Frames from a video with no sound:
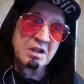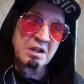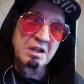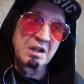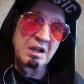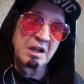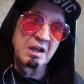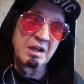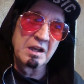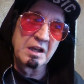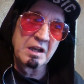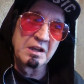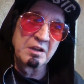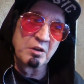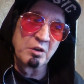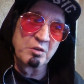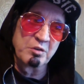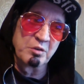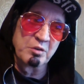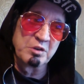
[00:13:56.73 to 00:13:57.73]
and
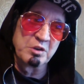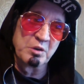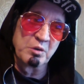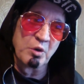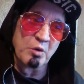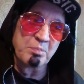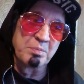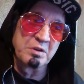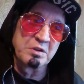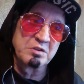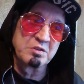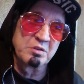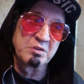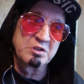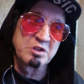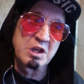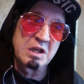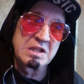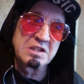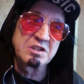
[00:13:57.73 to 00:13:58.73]
although you're open to
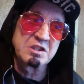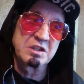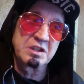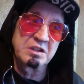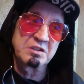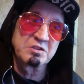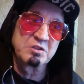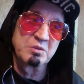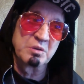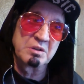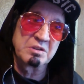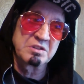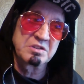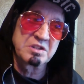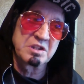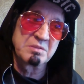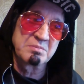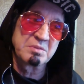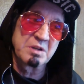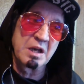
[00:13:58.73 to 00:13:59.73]
changing it too at the
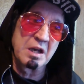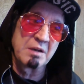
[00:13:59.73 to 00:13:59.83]
same time.